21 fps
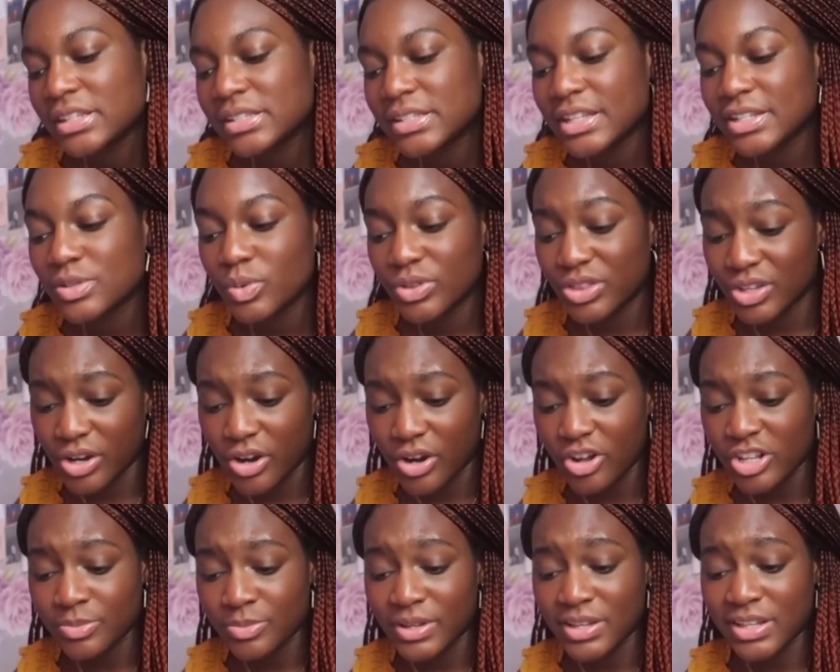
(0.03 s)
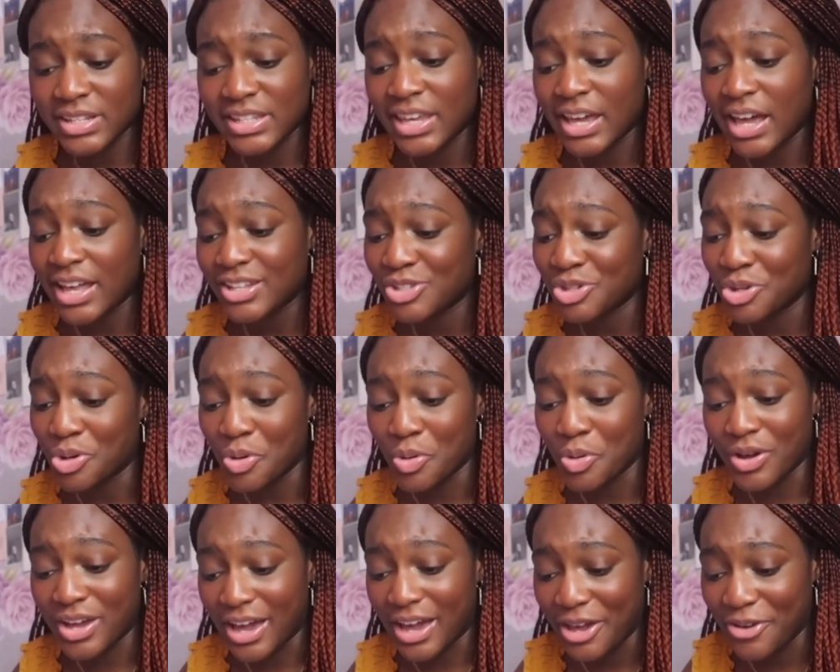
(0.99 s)
sits with the girls because he has no
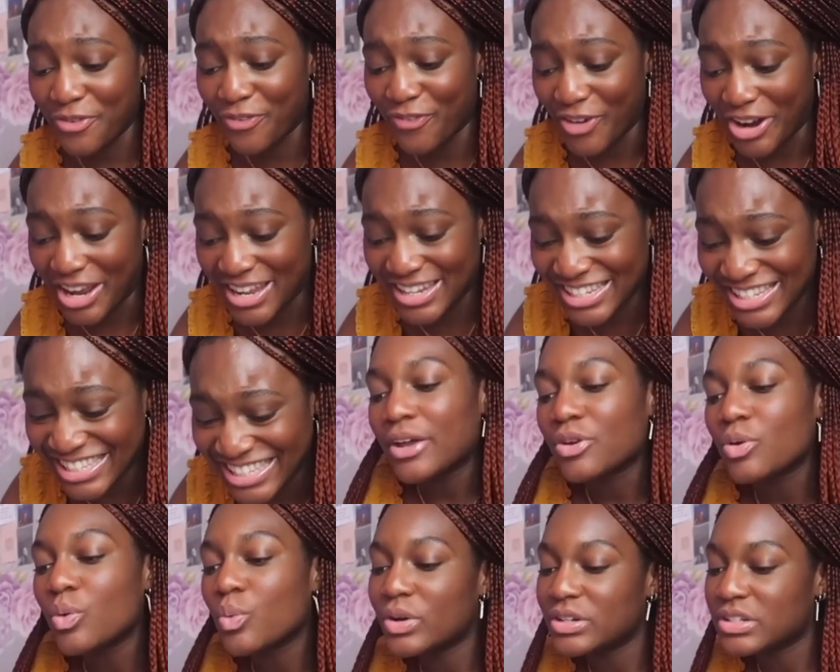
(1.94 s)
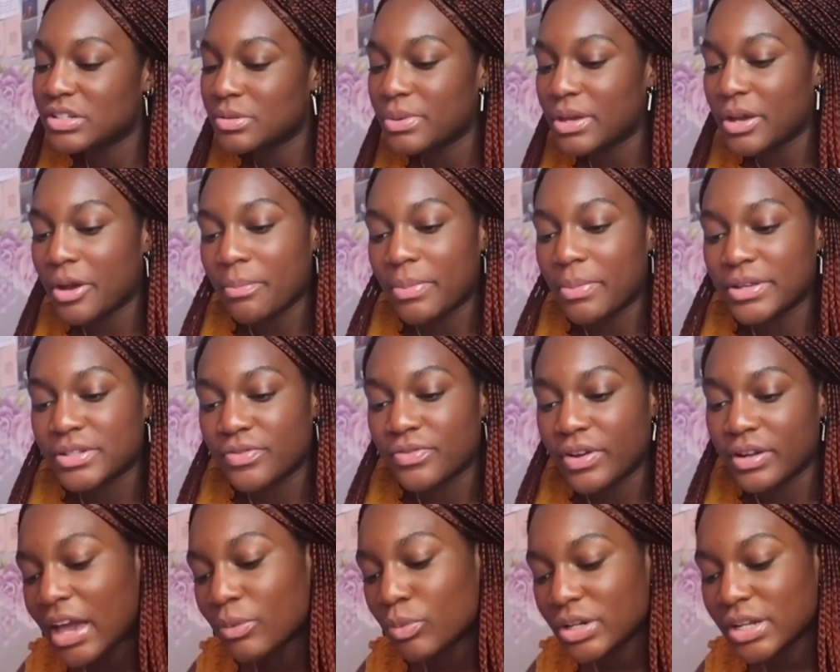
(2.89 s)
guy friend. I don't want to be her best
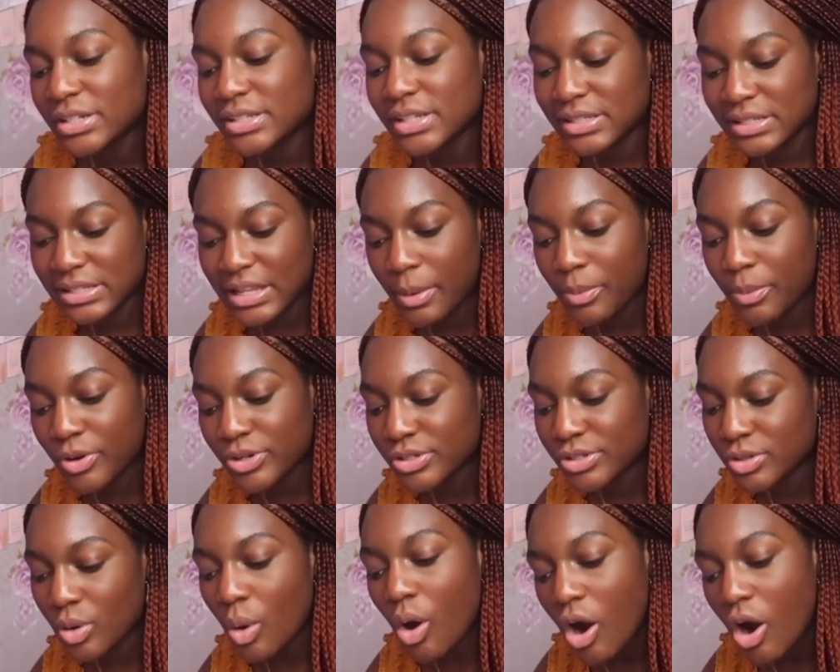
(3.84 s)
friend. I wanted to slap her so